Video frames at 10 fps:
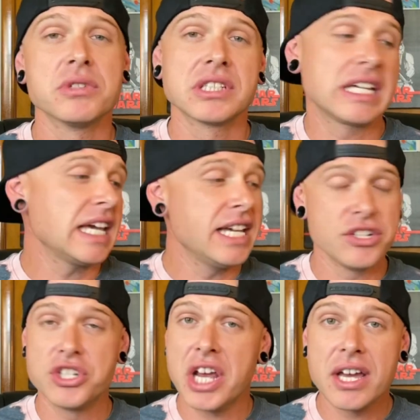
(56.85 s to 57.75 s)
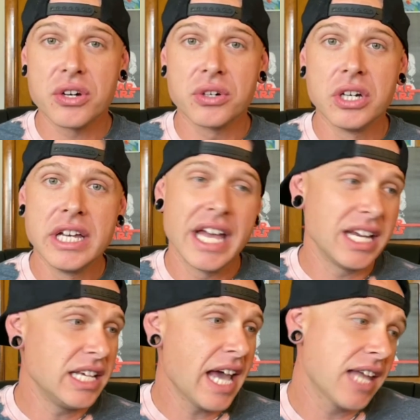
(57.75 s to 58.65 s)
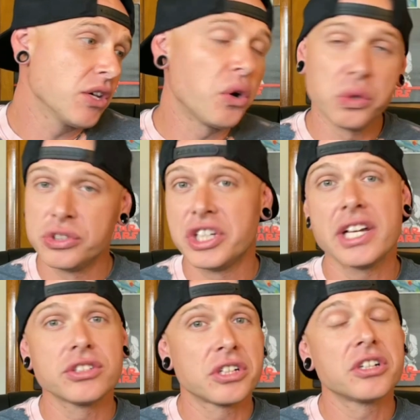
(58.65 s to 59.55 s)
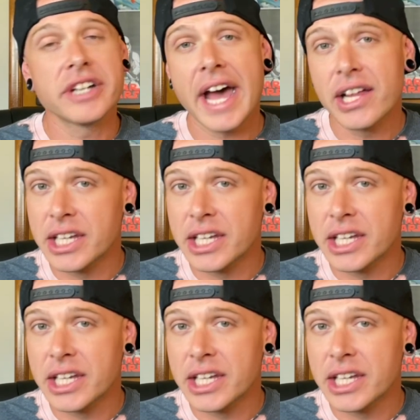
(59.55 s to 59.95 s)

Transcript: was like in jail and he had the whole jail turned out.